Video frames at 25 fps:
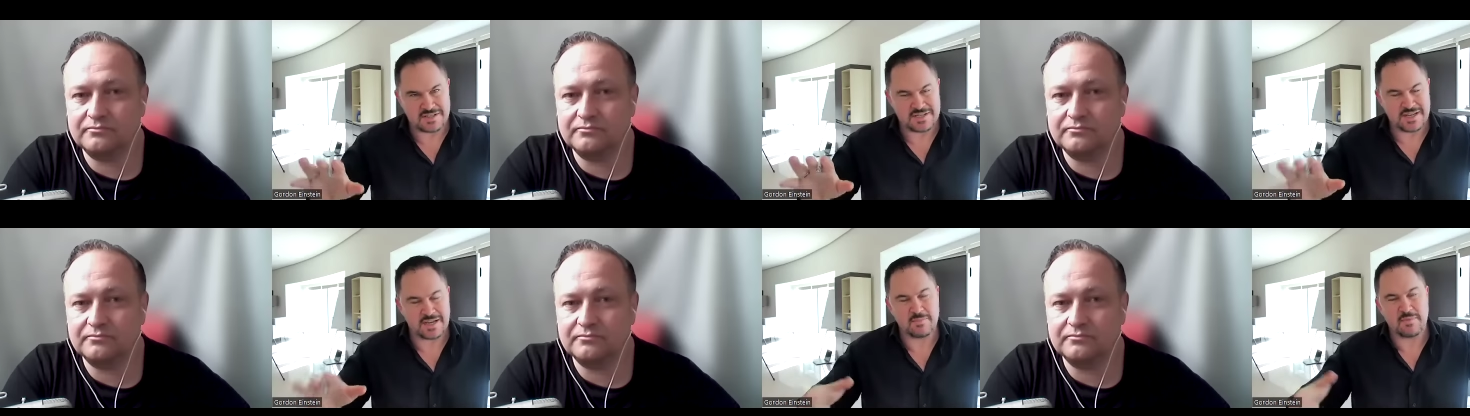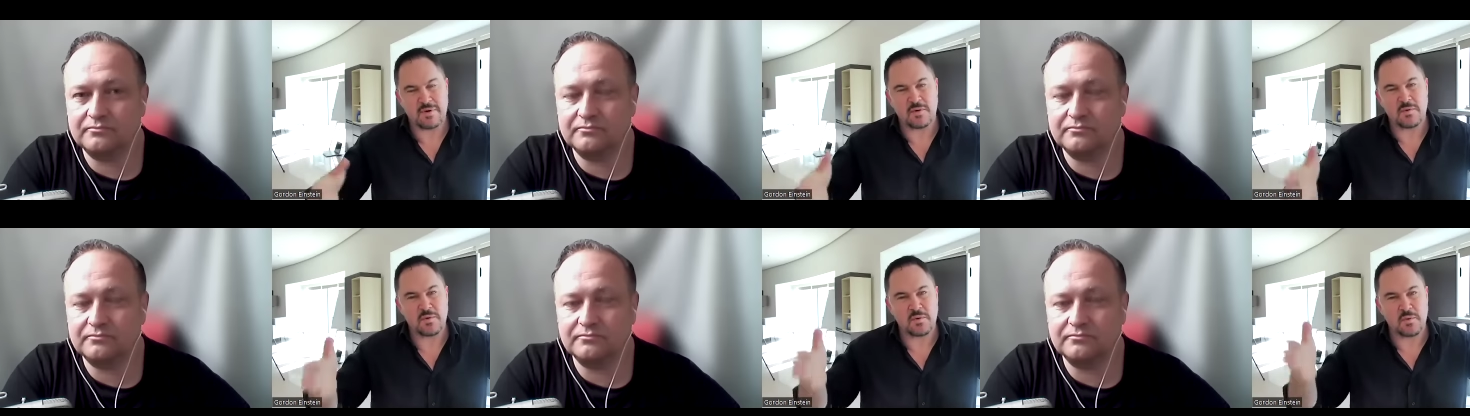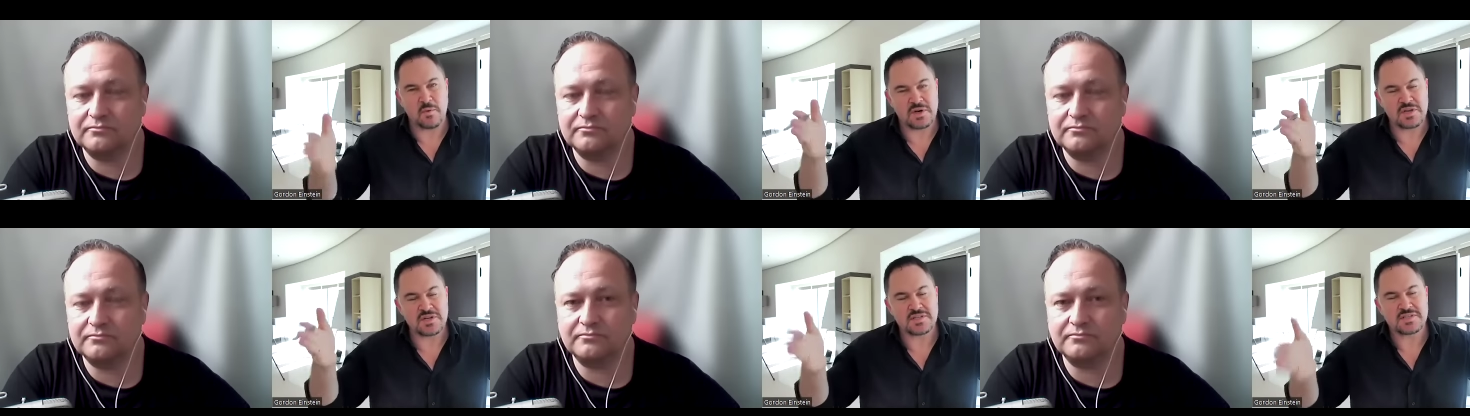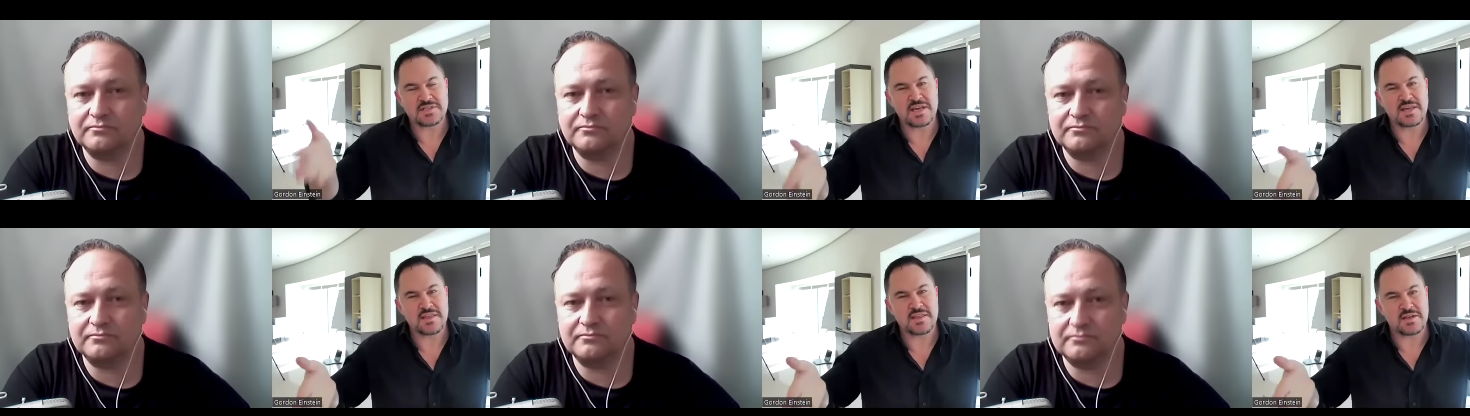Speaker 1: in a second, but would you
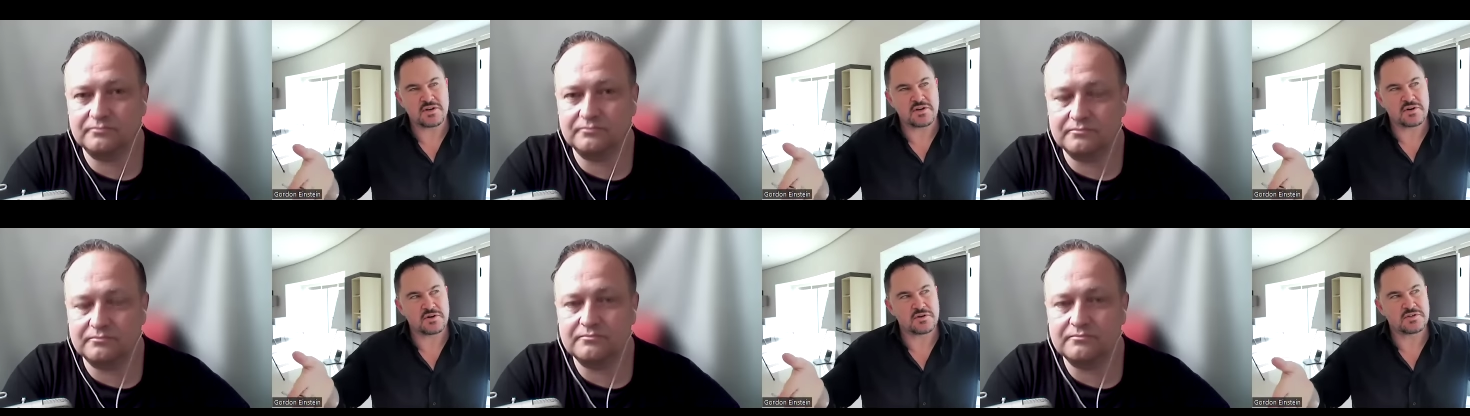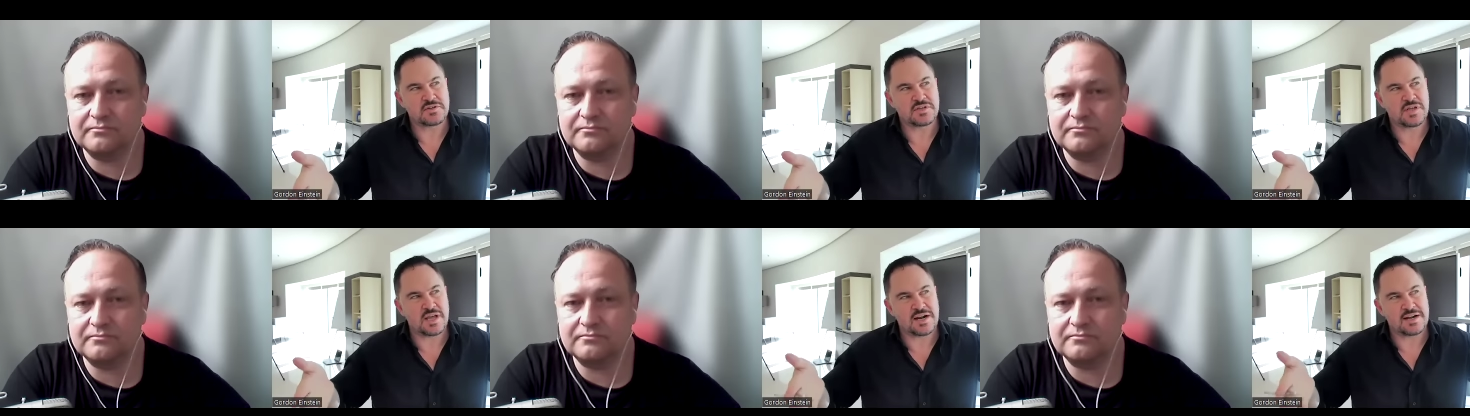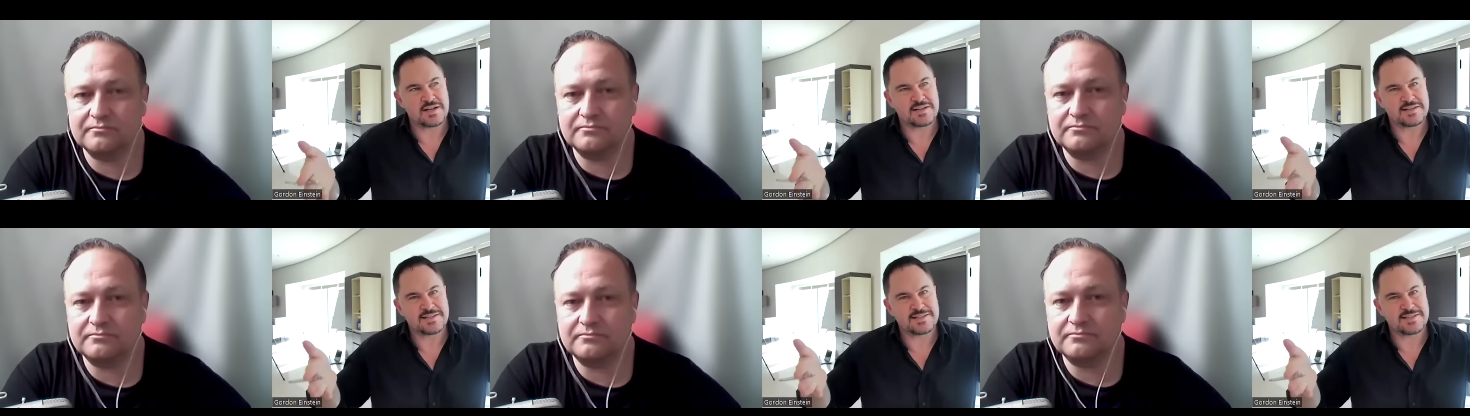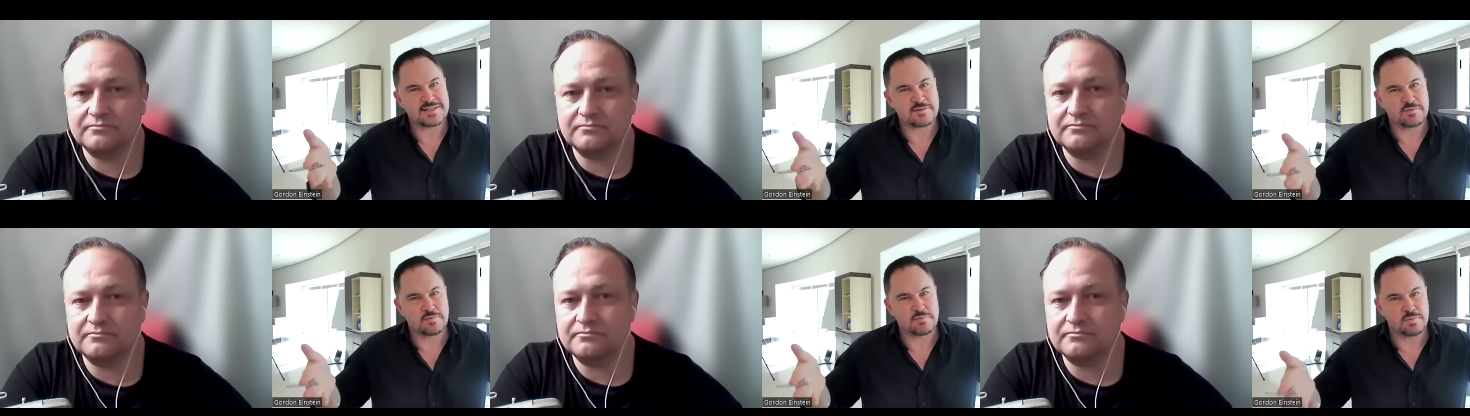say that you're kind of
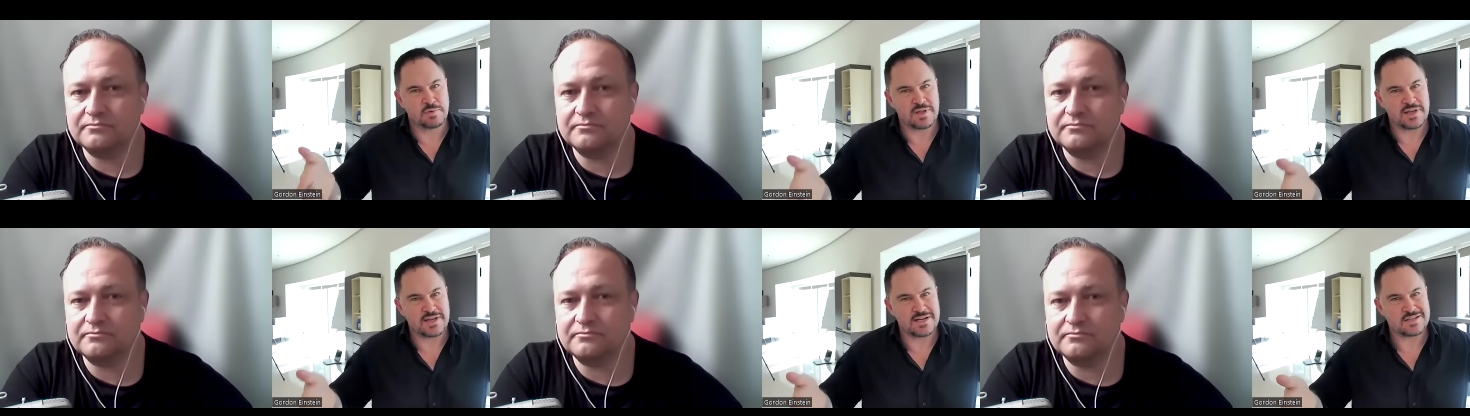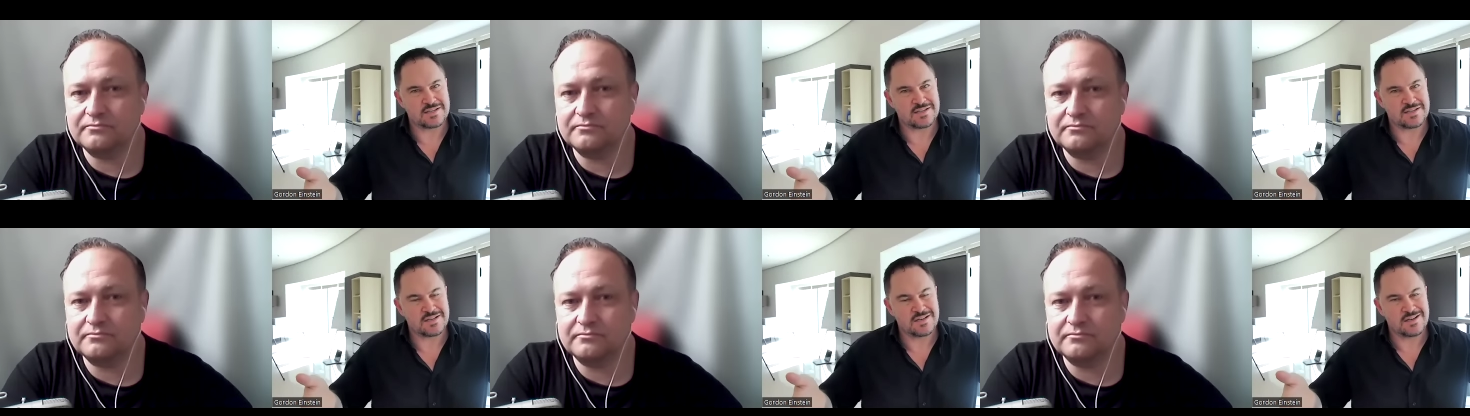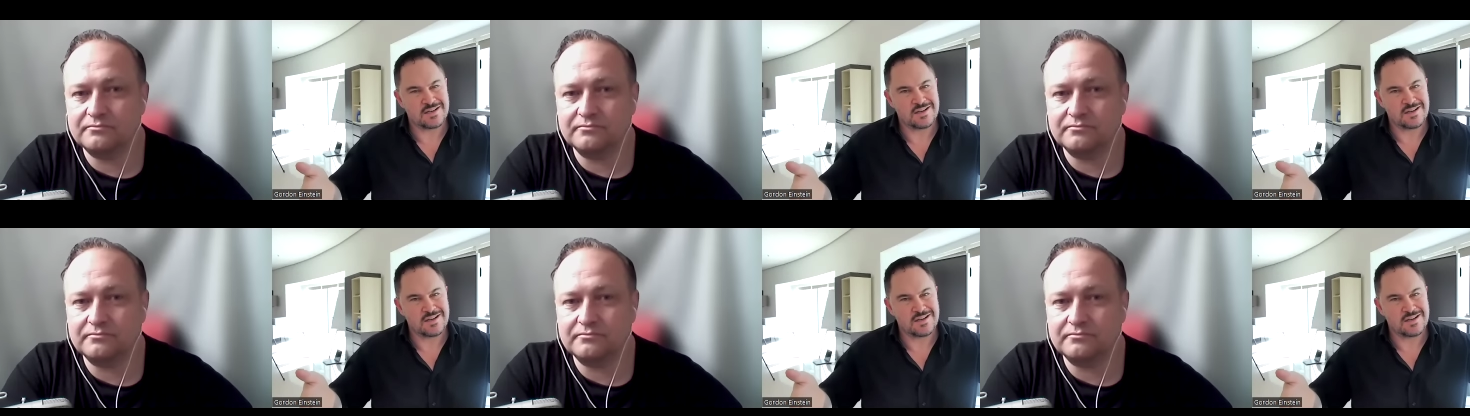split